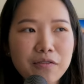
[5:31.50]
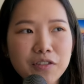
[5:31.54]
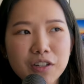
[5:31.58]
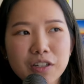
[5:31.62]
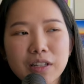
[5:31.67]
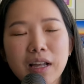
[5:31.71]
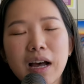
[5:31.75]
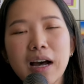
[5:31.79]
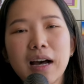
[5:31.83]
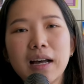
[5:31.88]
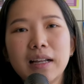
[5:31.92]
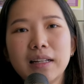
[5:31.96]
after
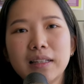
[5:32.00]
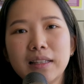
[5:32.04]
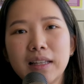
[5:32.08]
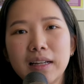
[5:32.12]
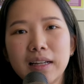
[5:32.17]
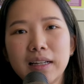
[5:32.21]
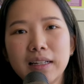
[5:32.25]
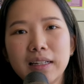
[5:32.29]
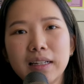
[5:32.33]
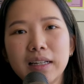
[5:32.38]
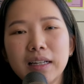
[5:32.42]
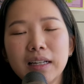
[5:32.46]
that,
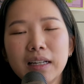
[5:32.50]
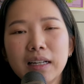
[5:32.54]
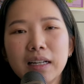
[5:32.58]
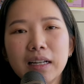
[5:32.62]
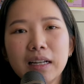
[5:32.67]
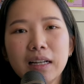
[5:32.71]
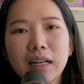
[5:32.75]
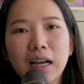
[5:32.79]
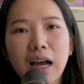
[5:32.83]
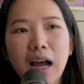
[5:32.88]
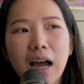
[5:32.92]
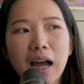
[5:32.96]
then
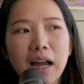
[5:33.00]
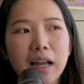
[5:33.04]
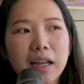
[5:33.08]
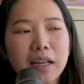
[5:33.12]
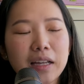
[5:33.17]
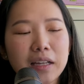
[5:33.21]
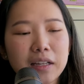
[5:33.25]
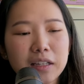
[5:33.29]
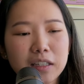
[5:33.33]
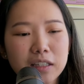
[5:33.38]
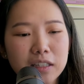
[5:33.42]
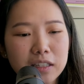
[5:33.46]

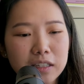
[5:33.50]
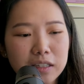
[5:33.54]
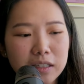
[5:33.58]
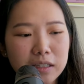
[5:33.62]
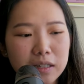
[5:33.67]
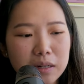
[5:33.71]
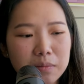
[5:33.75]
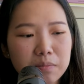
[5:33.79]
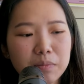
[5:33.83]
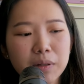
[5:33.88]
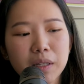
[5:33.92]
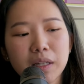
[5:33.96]
I
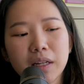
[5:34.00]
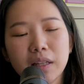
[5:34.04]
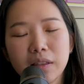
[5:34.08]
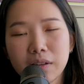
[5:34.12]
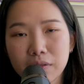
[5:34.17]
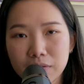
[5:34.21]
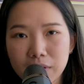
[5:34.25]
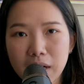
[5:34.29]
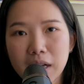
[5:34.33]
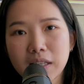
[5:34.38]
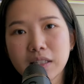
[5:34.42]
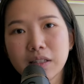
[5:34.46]
completed
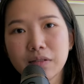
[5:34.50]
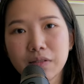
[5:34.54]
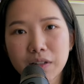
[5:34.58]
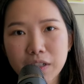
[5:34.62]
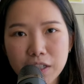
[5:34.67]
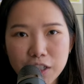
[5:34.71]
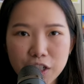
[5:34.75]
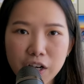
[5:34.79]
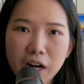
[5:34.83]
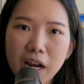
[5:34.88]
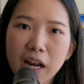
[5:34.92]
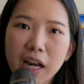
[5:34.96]
the rest of the
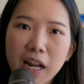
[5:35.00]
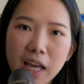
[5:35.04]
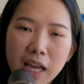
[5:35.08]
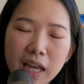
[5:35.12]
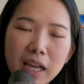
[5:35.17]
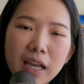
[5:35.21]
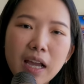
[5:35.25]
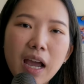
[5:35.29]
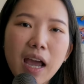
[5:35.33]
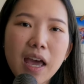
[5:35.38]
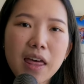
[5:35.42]
training,